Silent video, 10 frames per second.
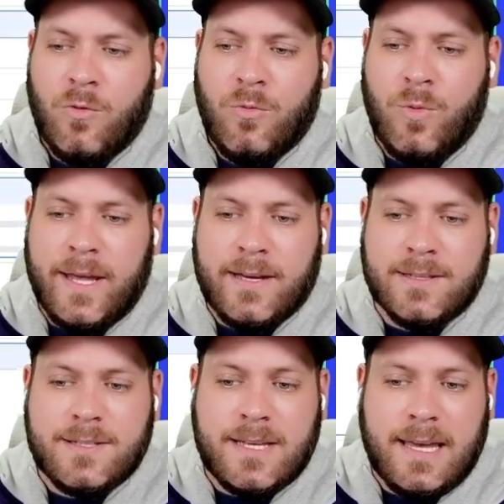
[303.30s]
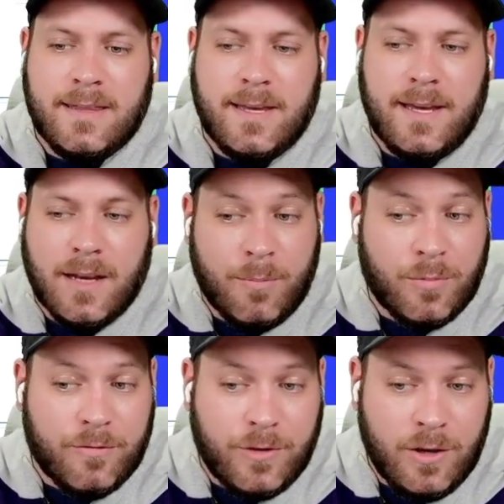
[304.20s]
We can see the
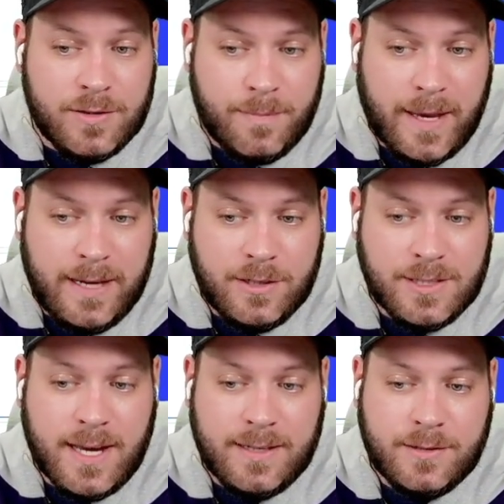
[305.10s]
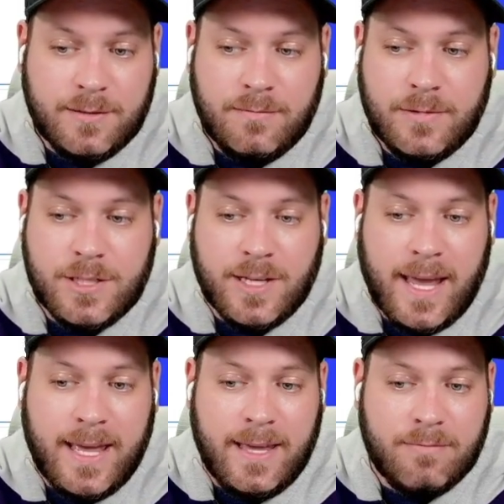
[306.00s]
number of views a page has had
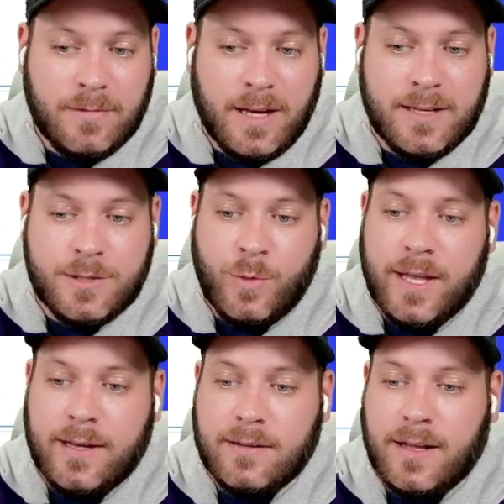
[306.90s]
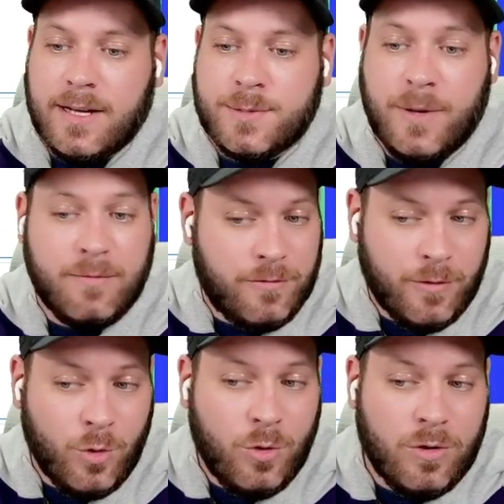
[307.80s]
today, last week, last month,
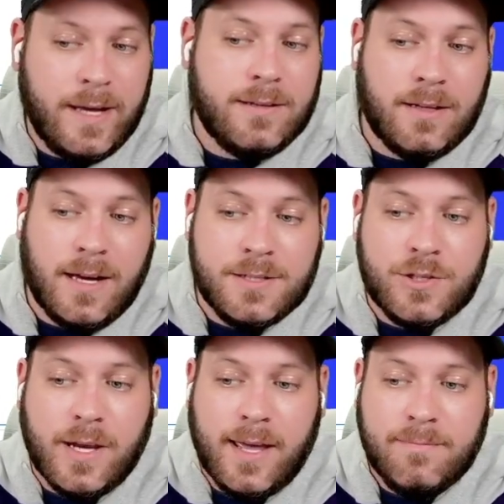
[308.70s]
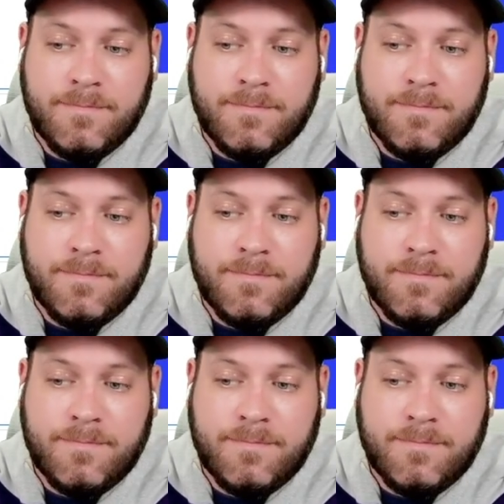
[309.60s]
or in the last year.